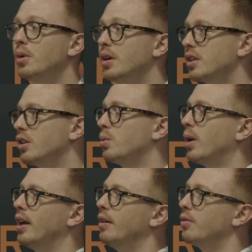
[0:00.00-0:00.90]
but it's a good
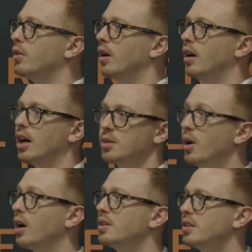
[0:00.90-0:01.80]
way for us
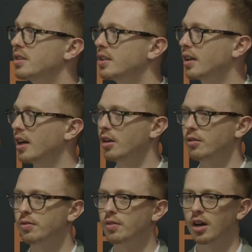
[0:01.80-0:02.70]
marketers to kind
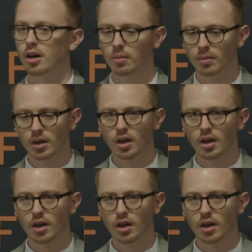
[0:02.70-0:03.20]
of um,